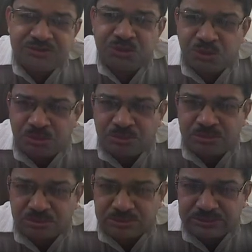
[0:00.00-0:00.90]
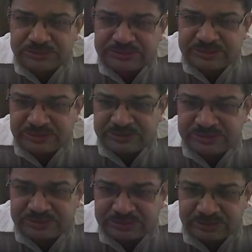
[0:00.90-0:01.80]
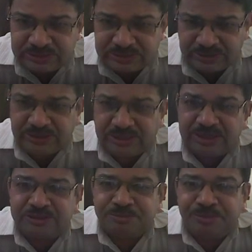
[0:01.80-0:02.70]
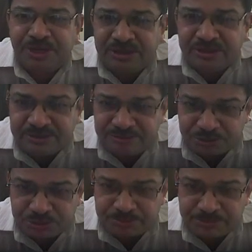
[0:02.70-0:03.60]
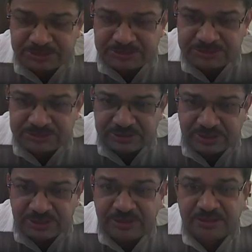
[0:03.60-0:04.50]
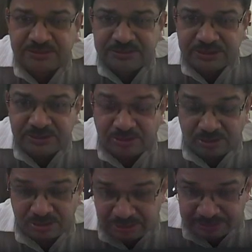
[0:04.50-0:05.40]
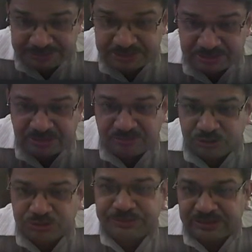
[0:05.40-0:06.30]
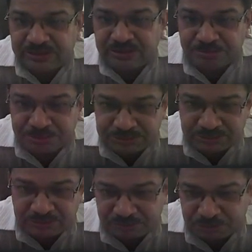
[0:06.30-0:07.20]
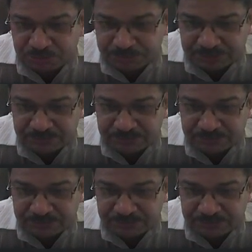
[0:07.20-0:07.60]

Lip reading: no such thing as main reinforcement and or tension reinforcement and compression reinforcement.